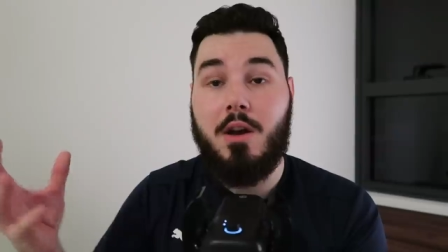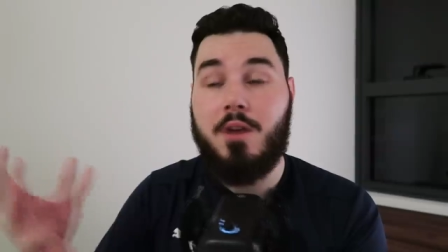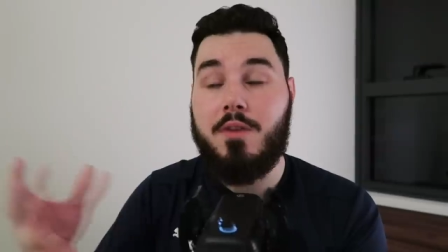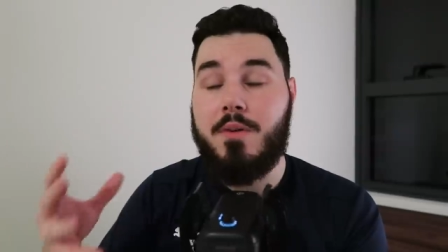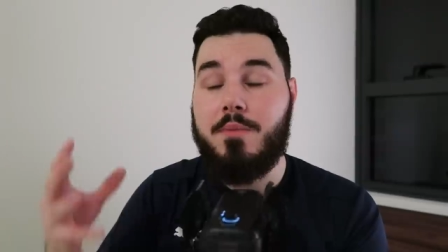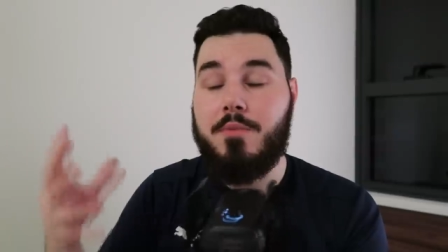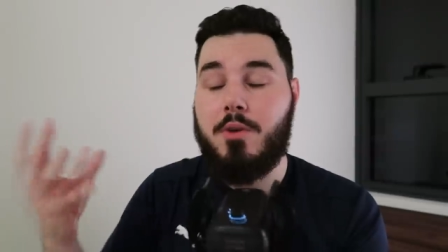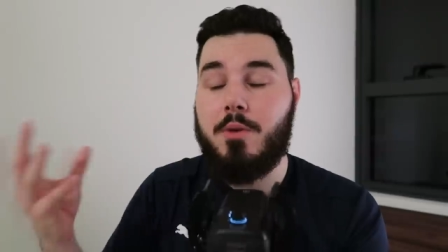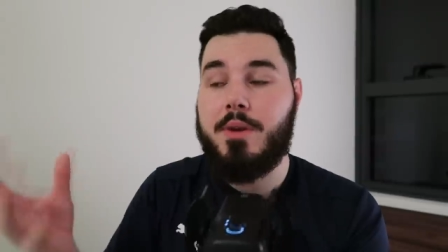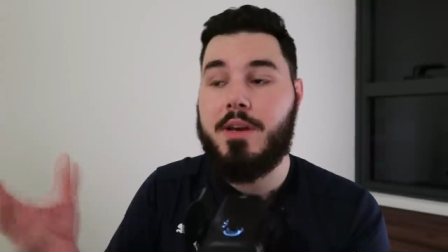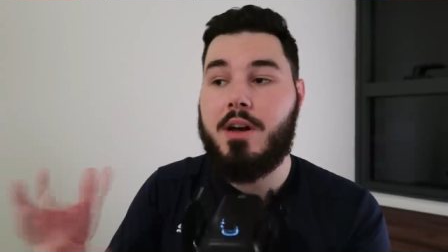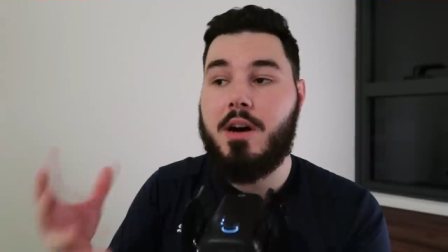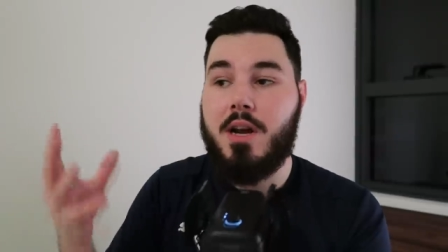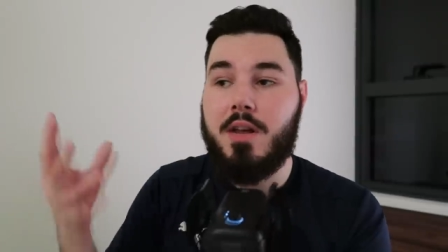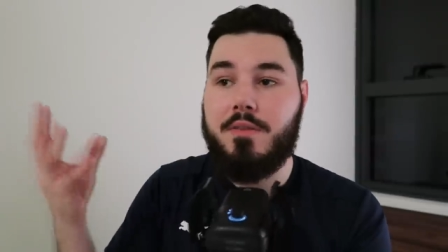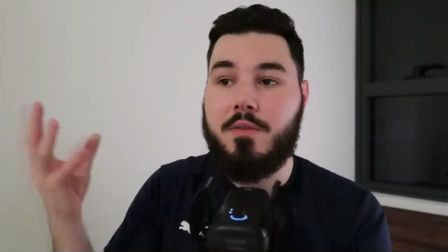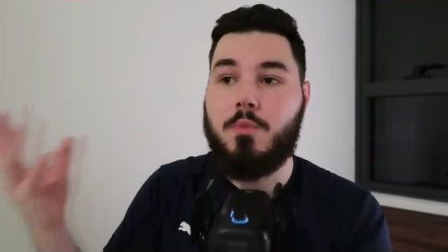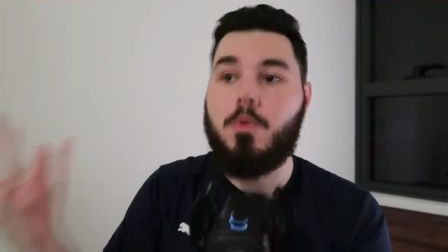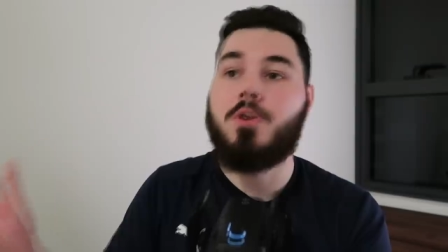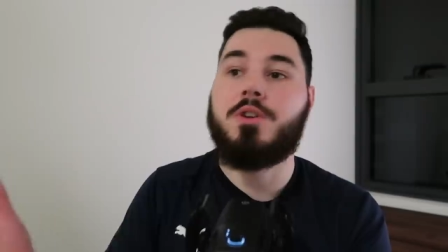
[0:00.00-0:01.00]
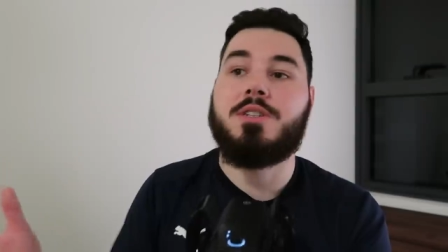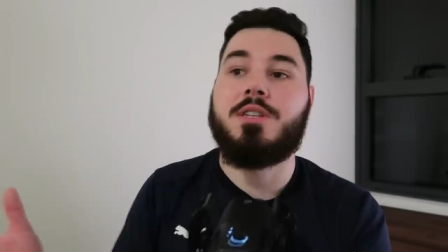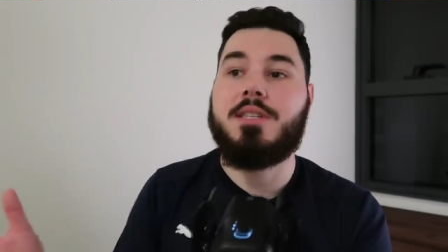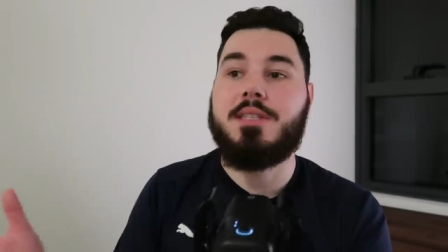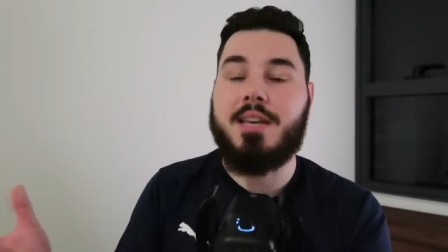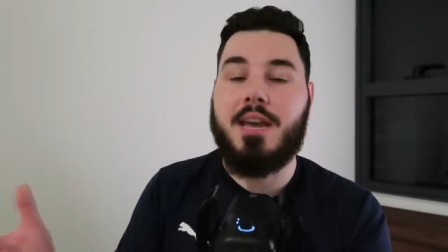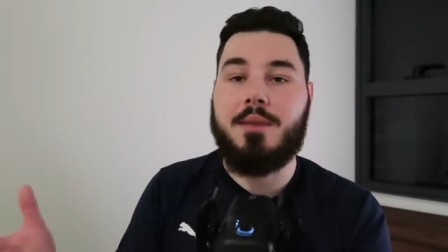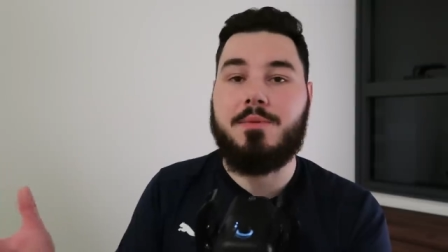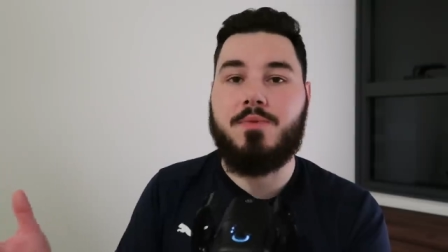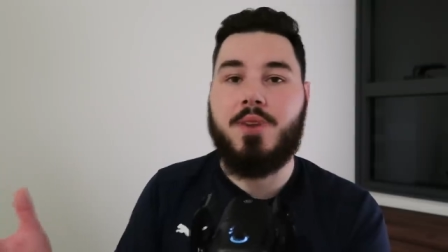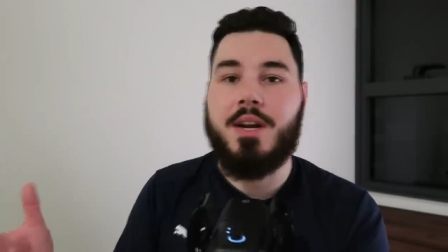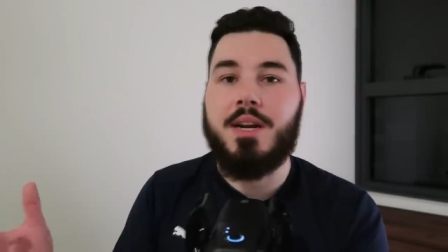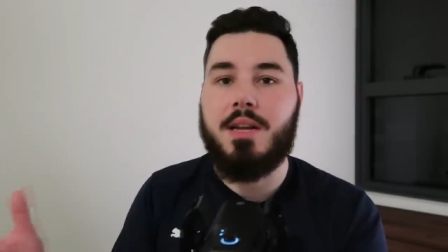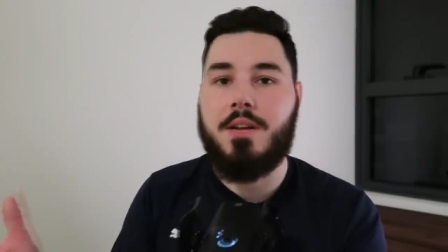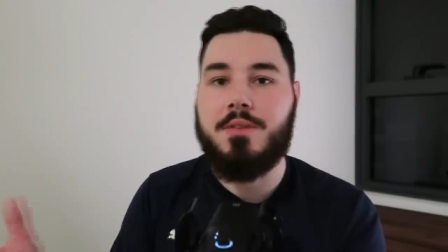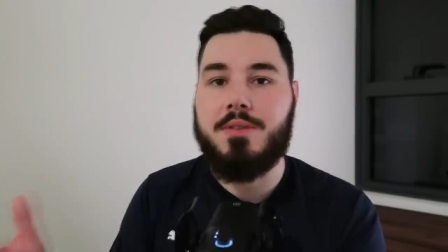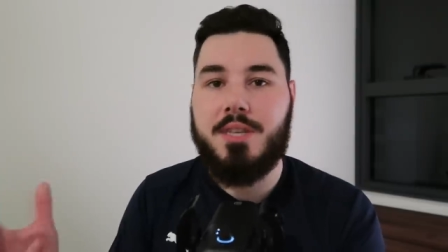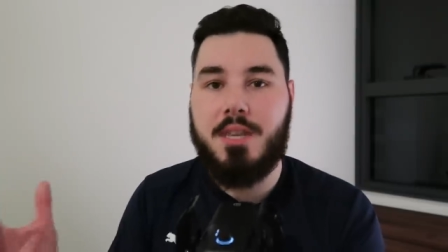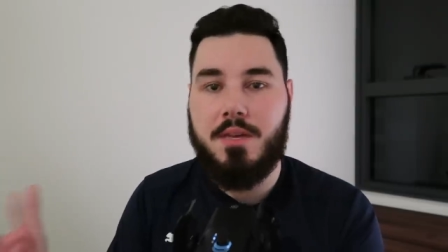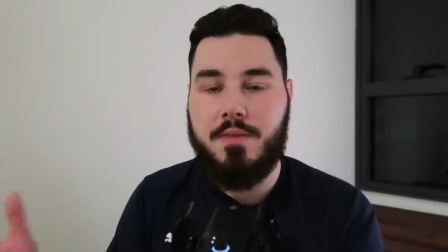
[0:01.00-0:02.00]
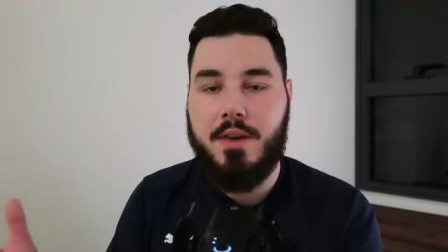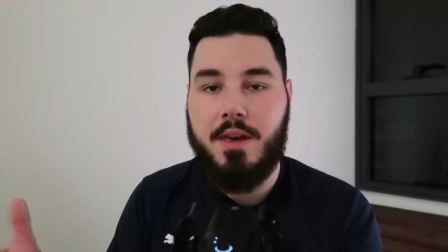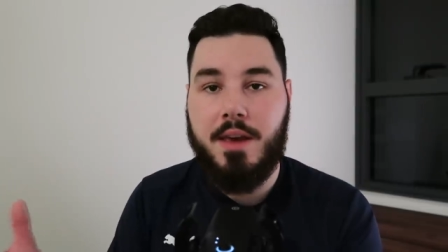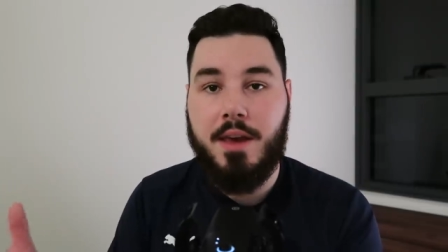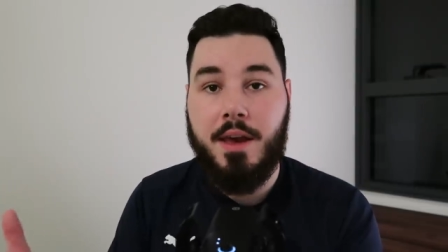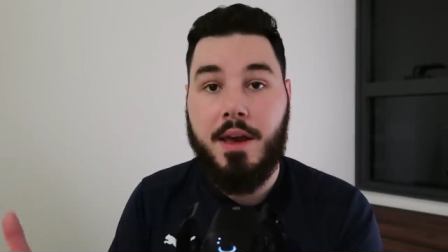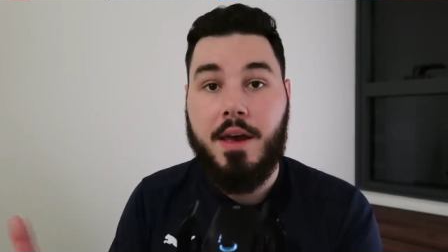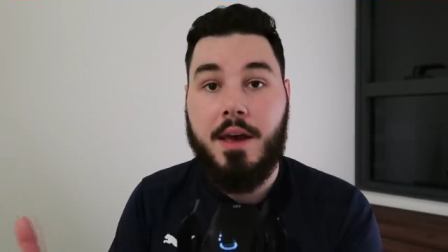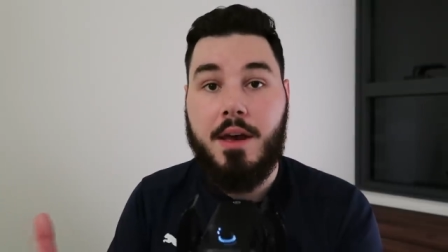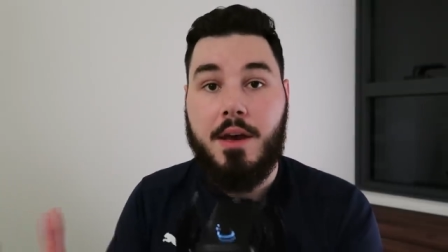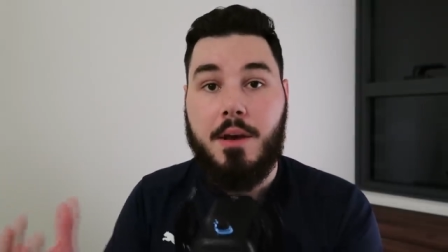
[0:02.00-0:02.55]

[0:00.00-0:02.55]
a lot of them probably can't even watch these games regularly on TV.